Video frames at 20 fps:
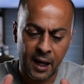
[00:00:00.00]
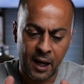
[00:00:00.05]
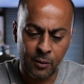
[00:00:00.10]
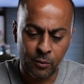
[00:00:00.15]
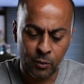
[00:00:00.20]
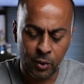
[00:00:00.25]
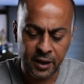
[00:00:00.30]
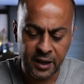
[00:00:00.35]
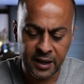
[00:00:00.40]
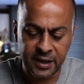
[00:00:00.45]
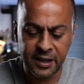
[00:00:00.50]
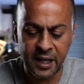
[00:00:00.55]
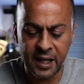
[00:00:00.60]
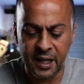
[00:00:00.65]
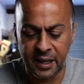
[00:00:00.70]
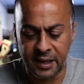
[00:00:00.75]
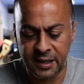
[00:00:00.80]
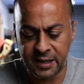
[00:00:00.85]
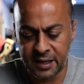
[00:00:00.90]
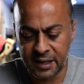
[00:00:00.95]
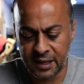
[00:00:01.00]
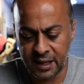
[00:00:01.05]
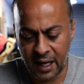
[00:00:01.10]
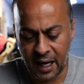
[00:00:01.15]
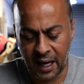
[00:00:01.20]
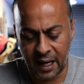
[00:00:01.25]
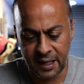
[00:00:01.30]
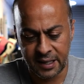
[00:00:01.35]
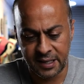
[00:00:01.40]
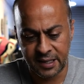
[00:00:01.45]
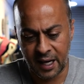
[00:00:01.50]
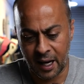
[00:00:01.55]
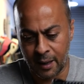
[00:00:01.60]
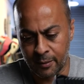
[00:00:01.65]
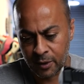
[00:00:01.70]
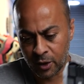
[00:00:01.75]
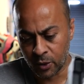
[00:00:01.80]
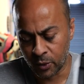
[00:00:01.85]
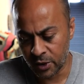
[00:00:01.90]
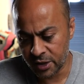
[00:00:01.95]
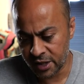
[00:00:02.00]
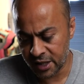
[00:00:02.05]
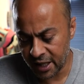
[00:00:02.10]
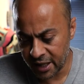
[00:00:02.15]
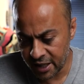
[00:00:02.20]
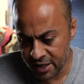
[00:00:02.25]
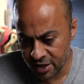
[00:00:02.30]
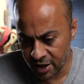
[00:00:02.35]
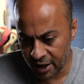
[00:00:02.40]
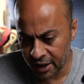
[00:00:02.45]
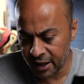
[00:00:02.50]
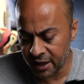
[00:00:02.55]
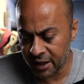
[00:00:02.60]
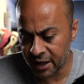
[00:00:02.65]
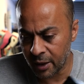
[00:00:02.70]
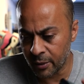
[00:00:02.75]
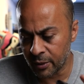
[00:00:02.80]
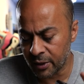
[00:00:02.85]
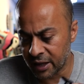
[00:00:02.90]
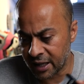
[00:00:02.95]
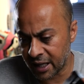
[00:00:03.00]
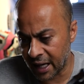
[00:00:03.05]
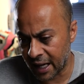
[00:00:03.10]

And what they did at Alice Camera was they decided they would